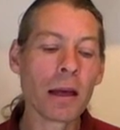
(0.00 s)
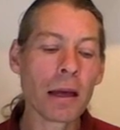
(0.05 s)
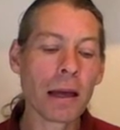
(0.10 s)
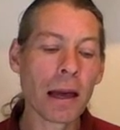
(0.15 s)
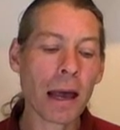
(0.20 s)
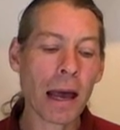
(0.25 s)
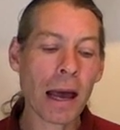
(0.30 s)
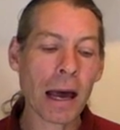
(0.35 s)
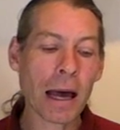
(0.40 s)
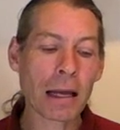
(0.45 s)

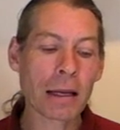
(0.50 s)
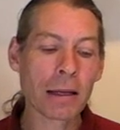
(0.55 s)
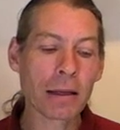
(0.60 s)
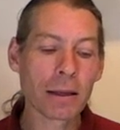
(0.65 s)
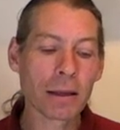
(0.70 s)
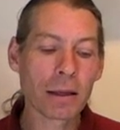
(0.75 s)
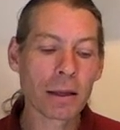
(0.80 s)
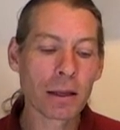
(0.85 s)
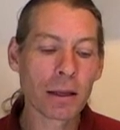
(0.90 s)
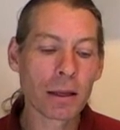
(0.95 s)

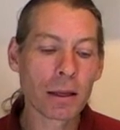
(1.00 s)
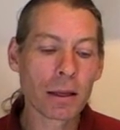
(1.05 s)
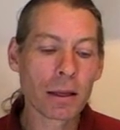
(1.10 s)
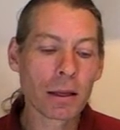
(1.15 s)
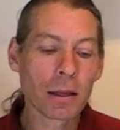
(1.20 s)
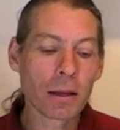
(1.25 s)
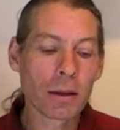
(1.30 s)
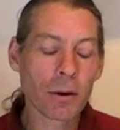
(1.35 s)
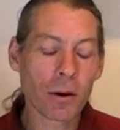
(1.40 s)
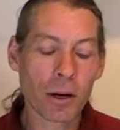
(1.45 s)

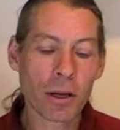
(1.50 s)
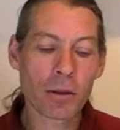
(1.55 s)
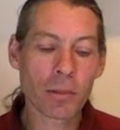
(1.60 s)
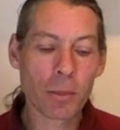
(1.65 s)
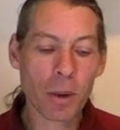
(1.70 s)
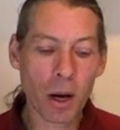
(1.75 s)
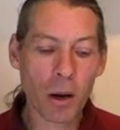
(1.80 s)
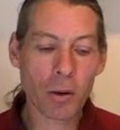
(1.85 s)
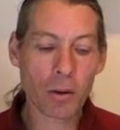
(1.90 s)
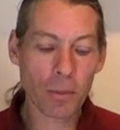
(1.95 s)
or his
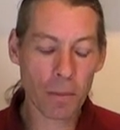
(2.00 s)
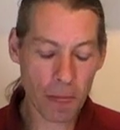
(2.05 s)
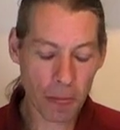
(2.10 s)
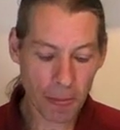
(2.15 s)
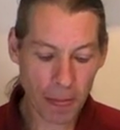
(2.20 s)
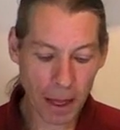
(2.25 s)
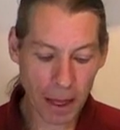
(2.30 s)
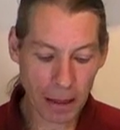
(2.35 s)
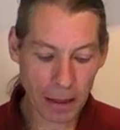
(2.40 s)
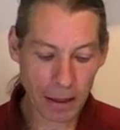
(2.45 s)
mode.
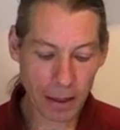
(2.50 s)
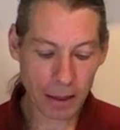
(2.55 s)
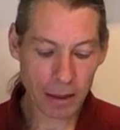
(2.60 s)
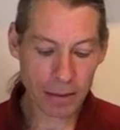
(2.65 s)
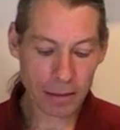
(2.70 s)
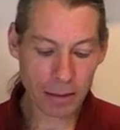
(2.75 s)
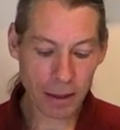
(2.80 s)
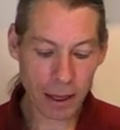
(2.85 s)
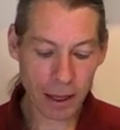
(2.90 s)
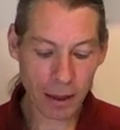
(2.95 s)
And he
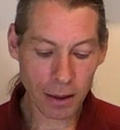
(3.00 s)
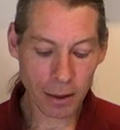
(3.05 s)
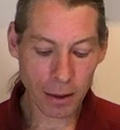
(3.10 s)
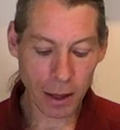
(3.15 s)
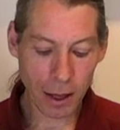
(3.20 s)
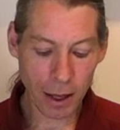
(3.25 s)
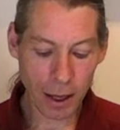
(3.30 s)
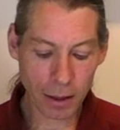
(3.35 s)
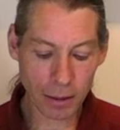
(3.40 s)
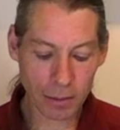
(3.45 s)
said
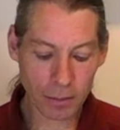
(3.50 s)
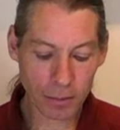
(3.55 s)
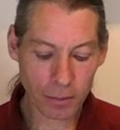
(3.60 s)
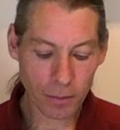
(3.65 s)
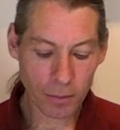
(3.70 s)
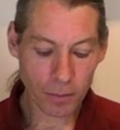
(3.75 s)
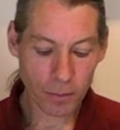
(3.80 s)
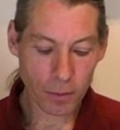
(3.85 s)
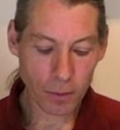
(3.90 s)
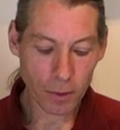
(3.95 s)
that
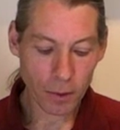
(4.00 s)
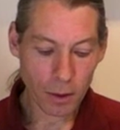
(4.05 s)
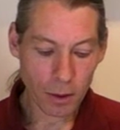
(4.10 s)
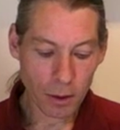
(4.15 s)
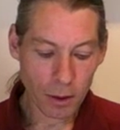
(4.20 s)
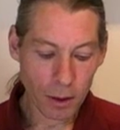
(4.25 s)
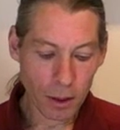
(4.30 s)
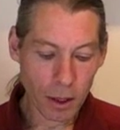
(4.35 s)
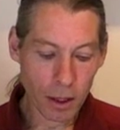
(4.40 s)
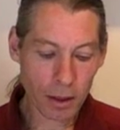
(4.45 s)

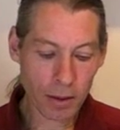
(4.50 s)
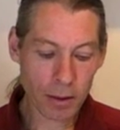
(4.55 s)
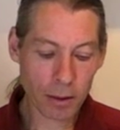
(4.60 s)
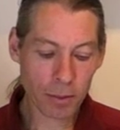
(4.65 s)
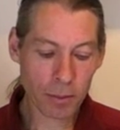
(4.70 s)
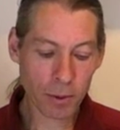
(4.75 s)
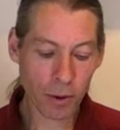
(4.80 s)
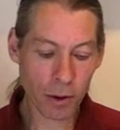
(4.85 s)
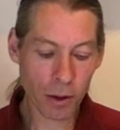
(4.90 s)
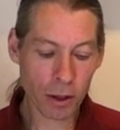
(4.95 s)
it's
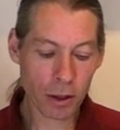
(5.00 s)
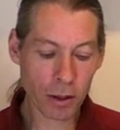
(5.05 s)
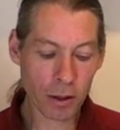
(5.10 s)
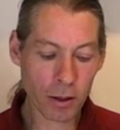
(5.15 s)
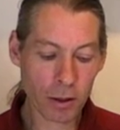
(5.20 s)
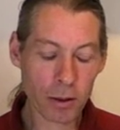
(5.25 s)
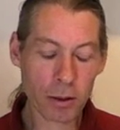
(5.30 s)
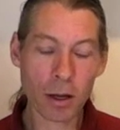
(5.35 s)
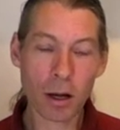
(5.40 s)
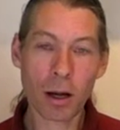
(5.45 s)

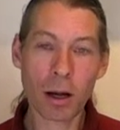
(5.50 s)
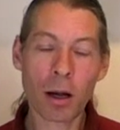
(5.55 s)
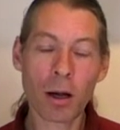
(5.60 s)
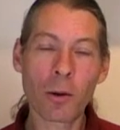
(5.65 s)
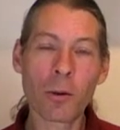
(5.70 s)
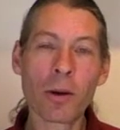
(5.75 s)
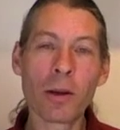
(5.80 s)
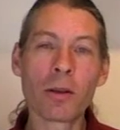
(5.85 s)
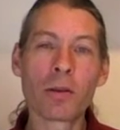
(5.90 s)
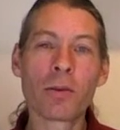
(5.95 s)
important to
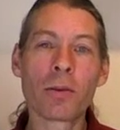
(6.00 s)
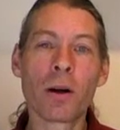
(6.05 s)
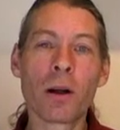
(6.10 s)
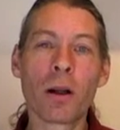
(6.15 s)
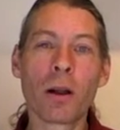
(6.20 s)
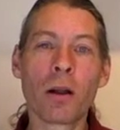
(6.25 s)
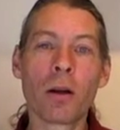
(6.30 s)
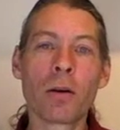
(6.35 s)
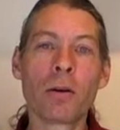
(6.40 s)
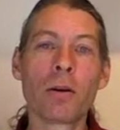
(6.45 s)
always
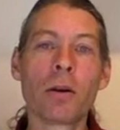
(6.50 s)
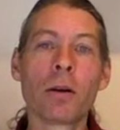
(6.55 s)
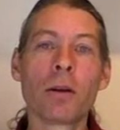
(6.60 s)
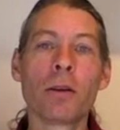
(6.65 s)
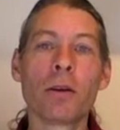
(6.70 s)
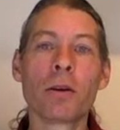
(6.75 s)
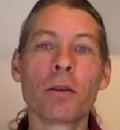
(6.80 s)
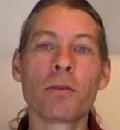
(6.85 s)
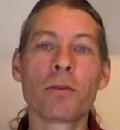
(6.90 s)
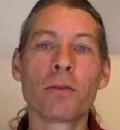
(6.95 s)
follow
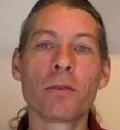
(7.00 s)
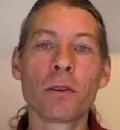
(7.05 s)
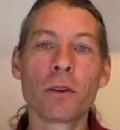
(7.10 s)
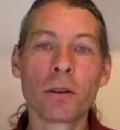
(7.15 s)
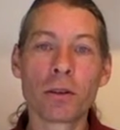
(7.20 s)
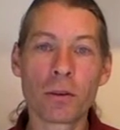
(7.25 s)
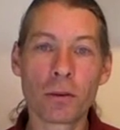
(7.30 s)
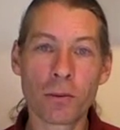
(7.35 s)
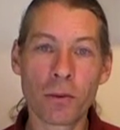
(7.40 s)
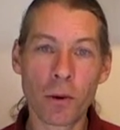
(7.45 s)
your
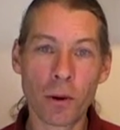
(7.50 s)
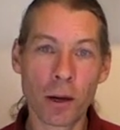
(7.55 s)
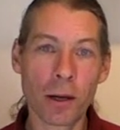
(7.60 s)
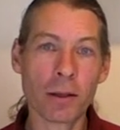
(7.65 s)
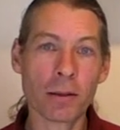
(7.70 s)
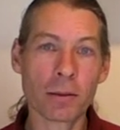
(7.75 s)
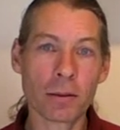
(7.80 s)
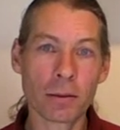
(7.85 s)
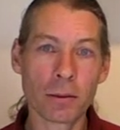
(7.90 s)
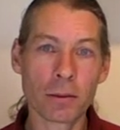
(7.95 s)
first
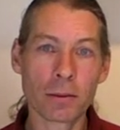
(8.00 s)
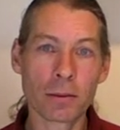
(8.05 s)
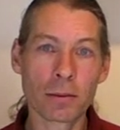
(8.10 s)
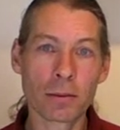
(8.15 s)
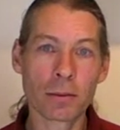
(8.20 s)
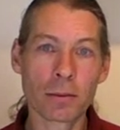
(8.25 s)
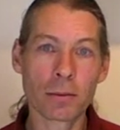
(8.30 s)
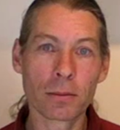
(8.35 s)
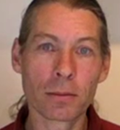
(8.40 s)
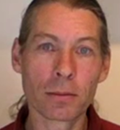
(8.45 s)
voice,
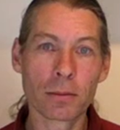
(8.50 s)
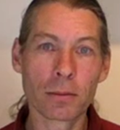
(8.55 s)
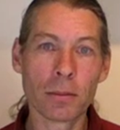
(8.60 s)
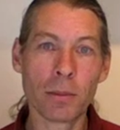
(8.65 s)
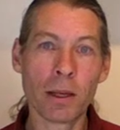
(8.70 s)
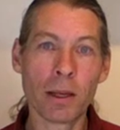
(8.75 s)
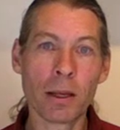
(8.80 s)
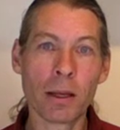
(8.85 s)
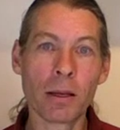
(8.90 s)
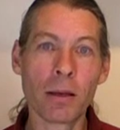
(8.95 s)

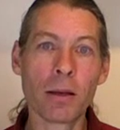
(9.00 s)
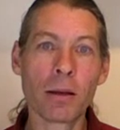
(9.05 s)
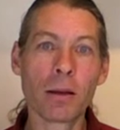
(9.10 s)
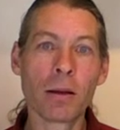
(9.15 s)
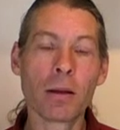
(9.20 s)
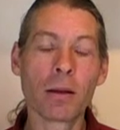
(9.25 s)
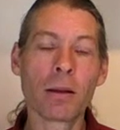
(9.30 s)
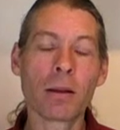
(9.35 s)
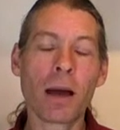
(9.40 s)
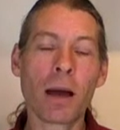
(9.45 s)
meaning
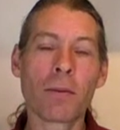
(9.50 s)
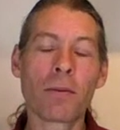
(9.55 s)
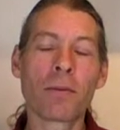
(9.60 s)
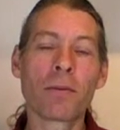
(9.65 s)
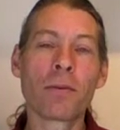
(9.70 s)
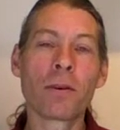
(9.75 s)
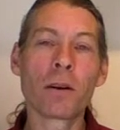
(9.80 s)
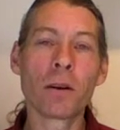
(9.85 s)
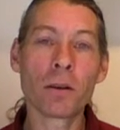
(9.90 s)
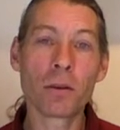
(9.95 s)
that
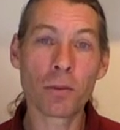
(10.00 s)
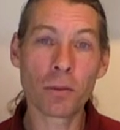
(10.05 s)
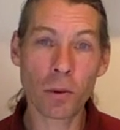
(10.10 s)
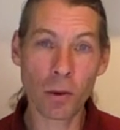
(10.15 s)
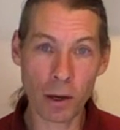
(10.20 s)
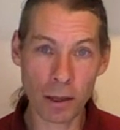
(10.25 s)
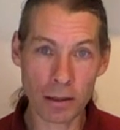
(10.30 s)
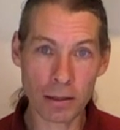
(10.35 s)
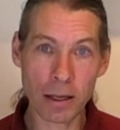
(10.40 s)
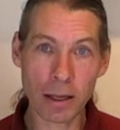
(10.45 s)
first
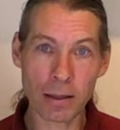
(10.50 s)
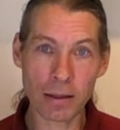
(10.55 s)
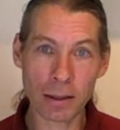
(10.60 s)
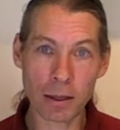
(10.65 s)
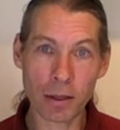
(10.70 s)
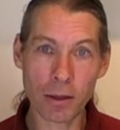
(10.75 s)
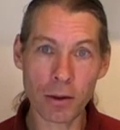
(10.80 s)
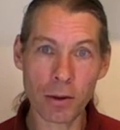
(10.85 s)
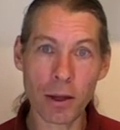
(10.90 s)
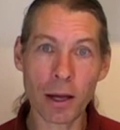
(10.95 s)
voice that's
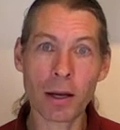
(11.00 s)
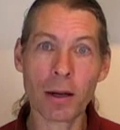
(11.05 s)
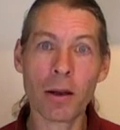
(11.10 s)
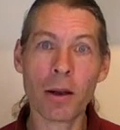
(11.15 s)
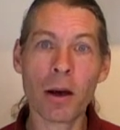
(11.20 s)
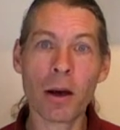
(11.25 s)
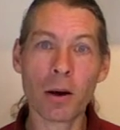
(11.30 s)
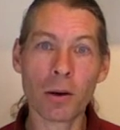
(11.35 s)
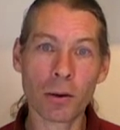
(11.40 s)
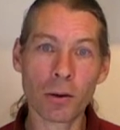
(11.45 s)
in you, that
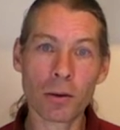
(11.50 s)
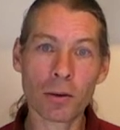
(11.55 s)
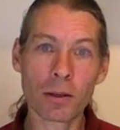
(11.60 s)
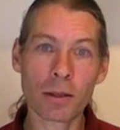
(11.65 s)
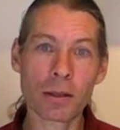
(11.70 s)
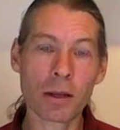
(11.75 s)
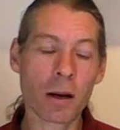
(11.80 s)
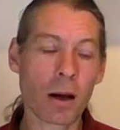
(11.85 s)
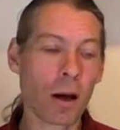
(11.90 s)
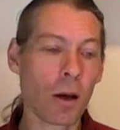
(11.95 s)
knows. He
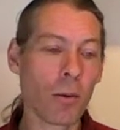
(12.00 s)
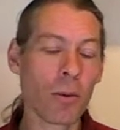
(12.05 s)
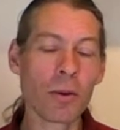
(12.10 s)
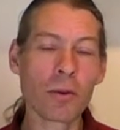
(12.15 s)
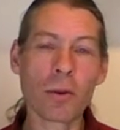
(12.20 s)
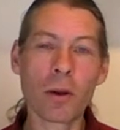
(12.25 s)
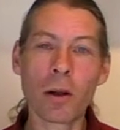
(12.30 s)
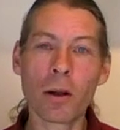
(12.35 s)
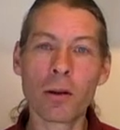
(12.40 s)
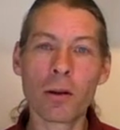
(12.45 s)
said, always
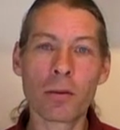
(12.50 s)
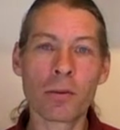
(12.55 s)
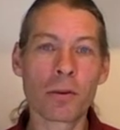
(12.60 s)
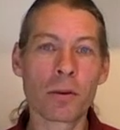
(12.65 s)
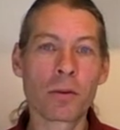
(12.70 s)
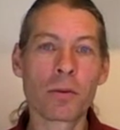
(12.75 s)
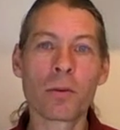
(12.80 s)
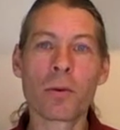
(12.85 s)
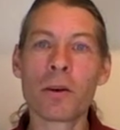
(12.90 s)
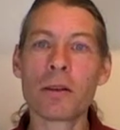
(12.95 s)
follow your
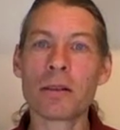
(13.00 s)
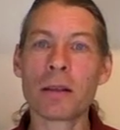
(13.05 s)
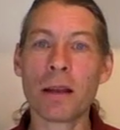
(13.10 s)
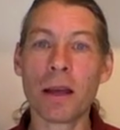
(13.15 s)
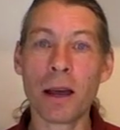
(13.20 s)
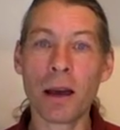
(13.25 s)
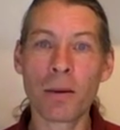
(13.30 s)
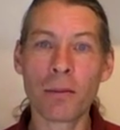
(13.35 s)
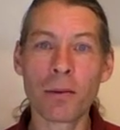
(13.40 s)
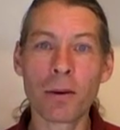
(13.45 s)
first voice in
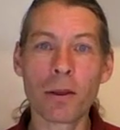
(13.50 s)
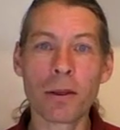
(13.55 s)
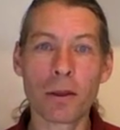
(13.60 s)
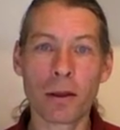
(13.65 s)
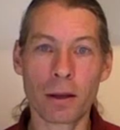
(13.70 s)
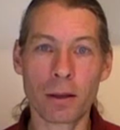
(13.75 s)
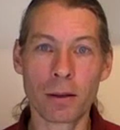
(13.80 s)
everything.